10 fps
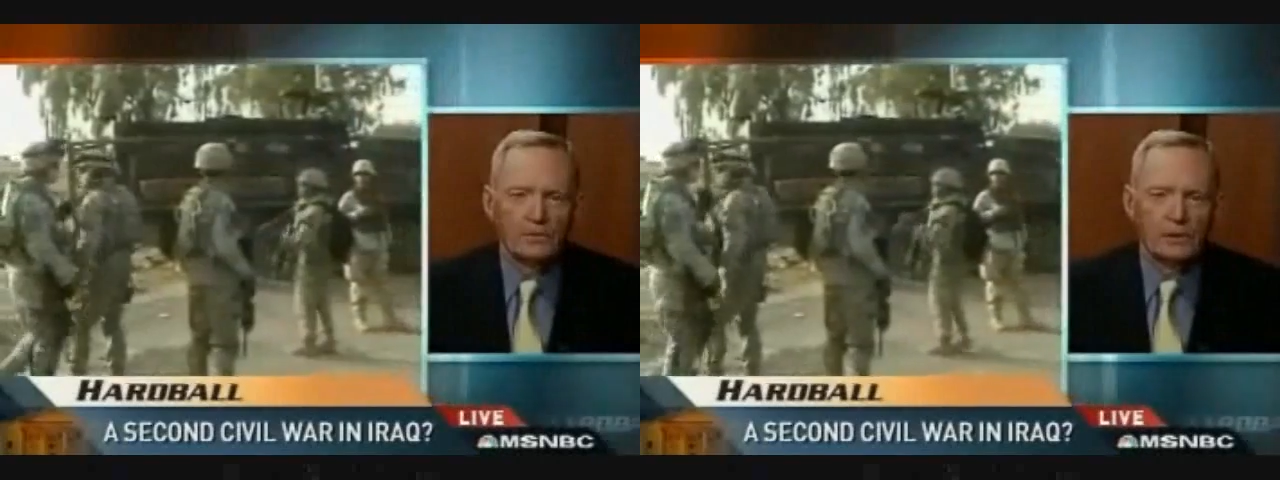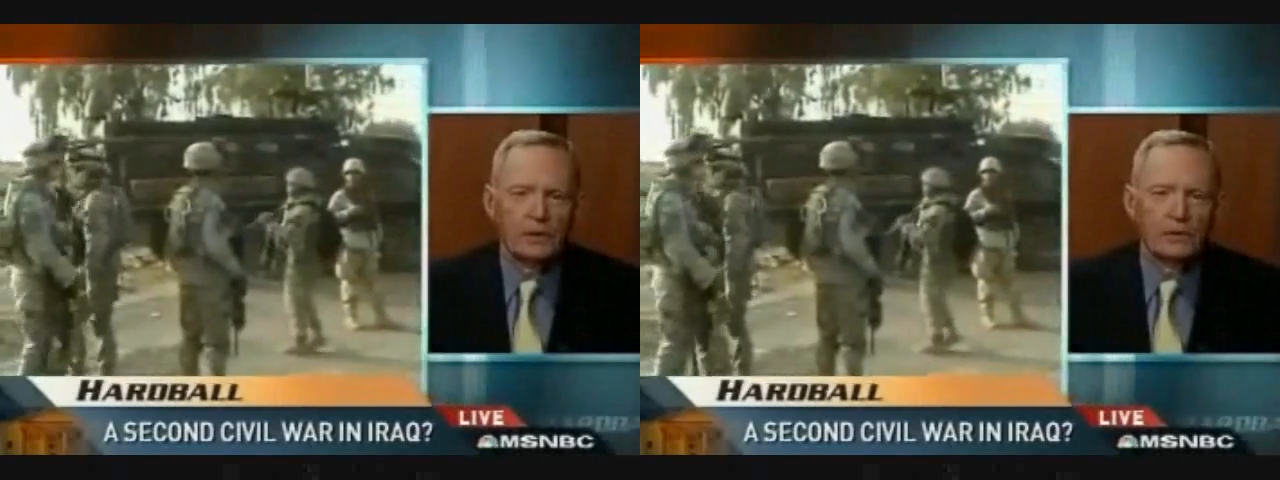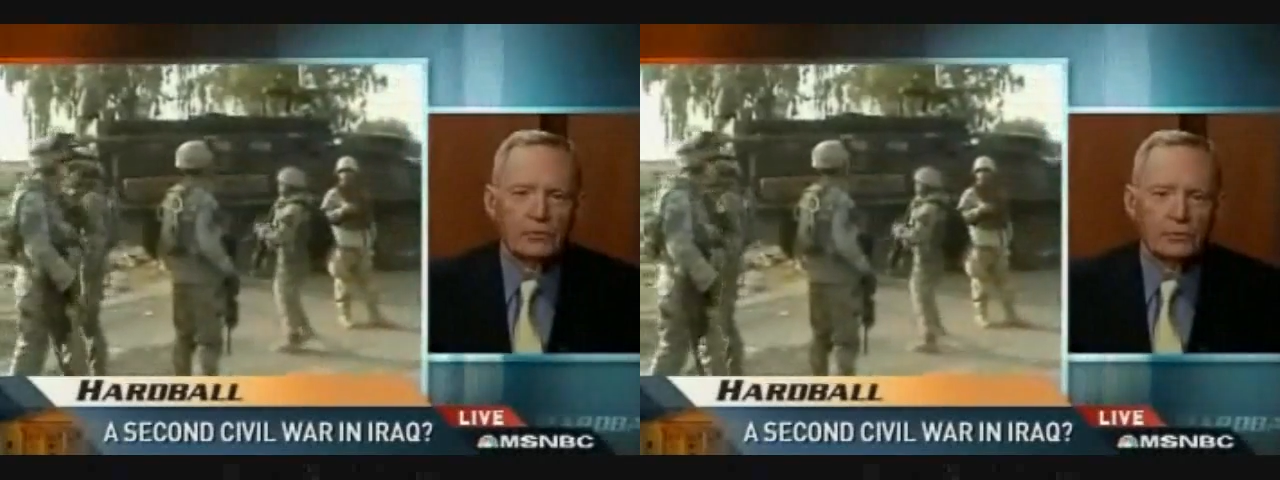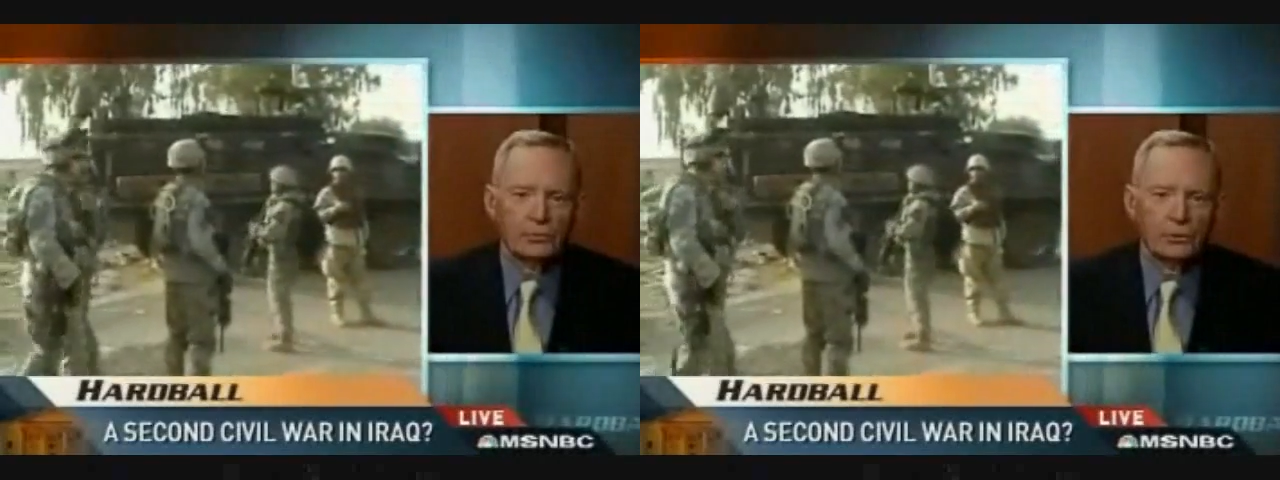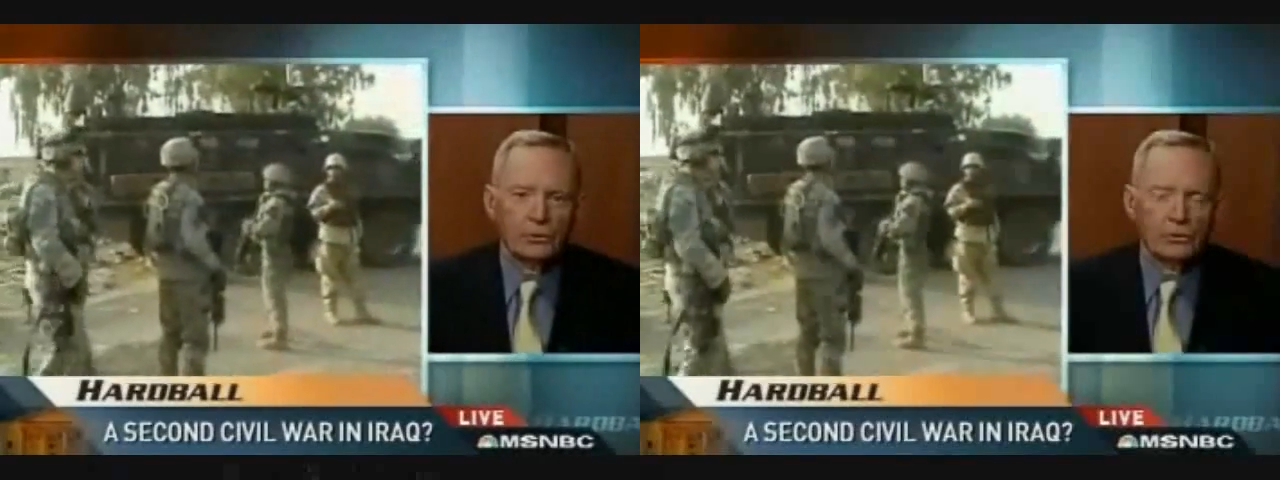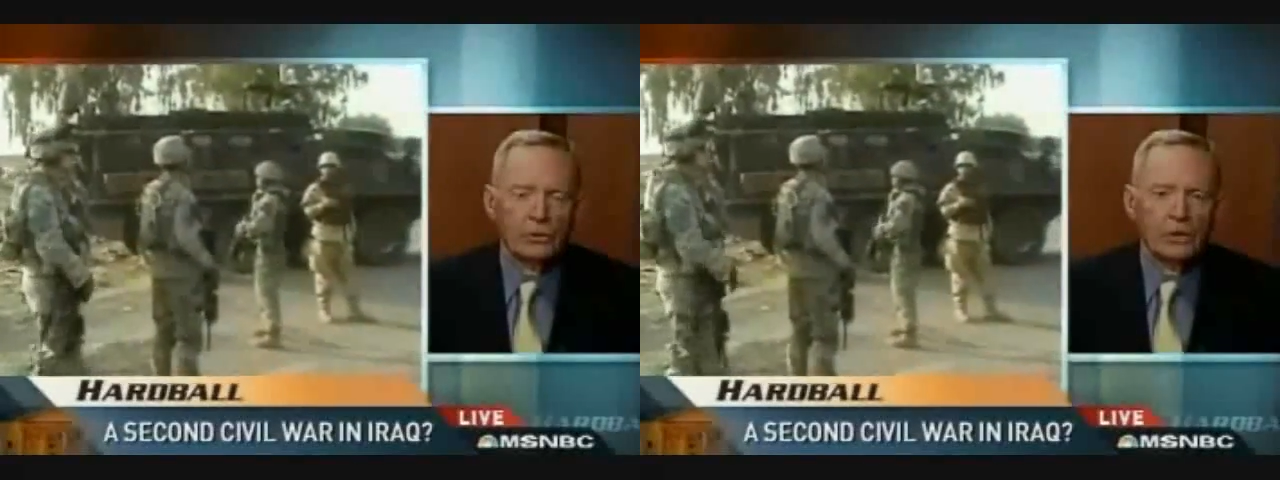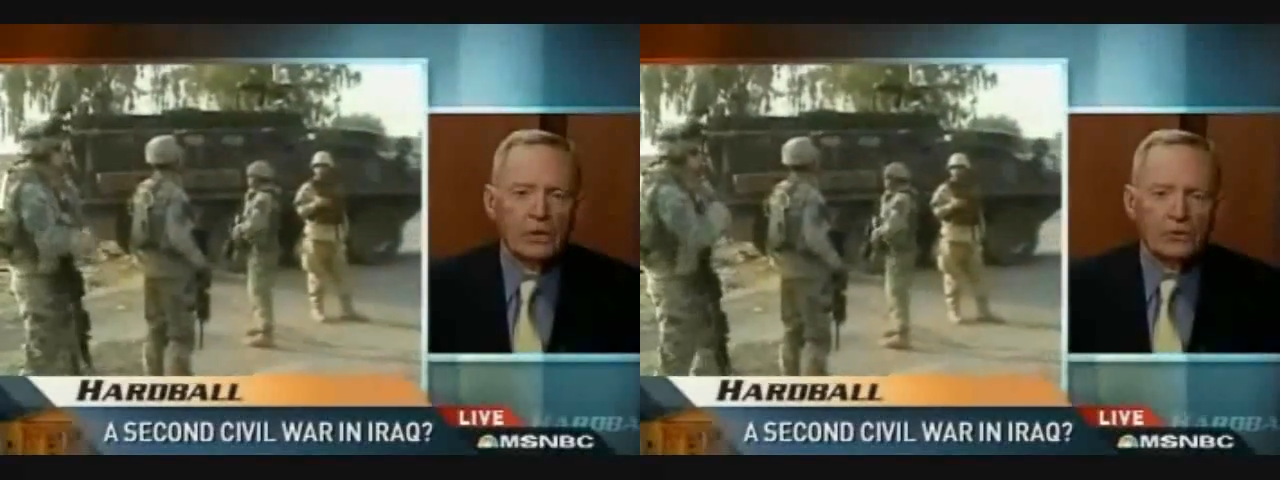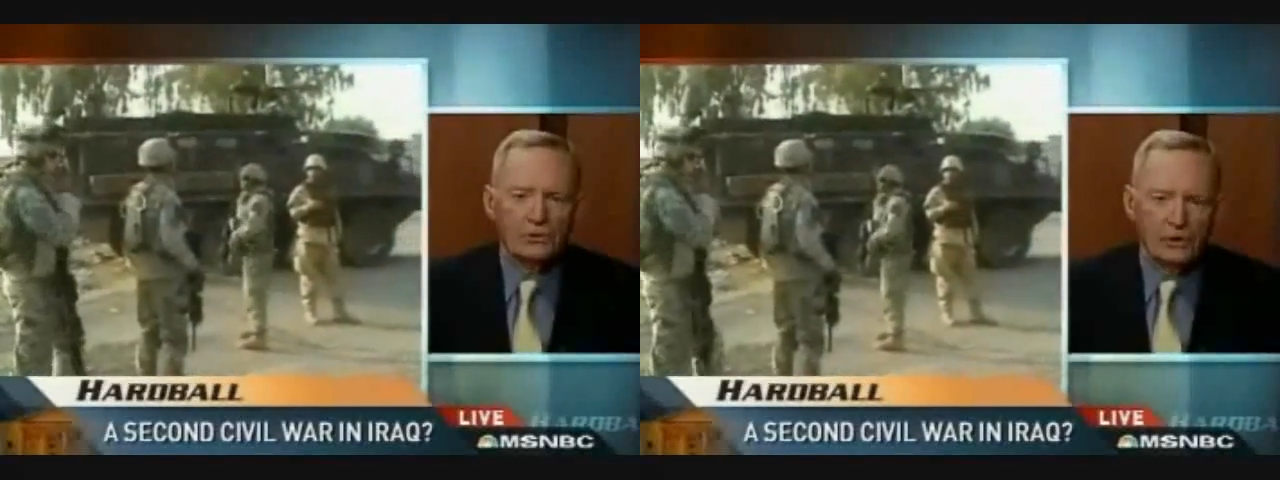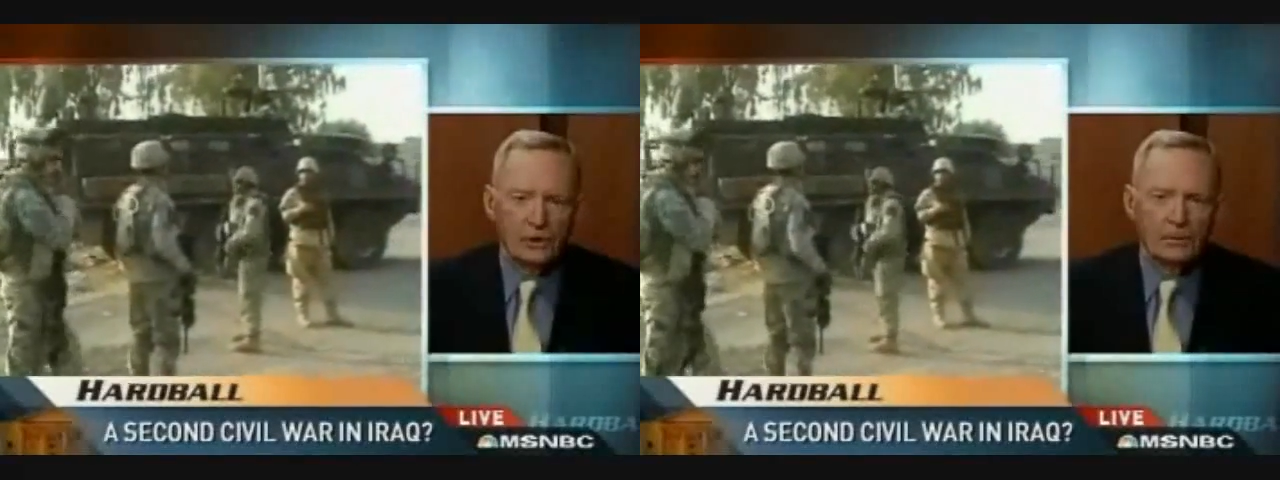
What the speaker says: take control city